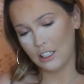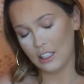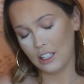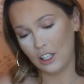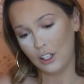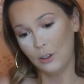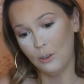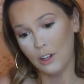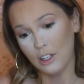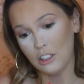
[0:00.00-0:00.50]
Like,
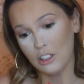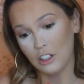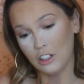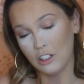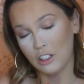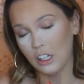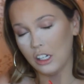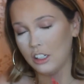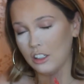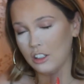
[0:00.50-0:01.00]
you guys are
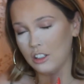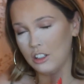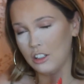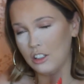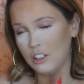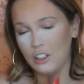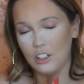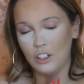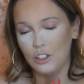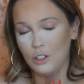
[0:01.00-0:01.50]
entitled
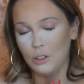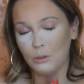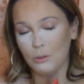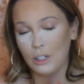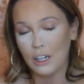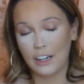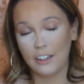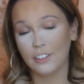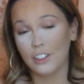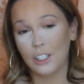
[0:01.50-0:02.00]
to do
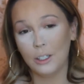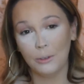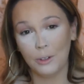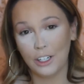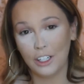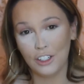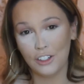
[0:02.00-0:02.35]
whatever you want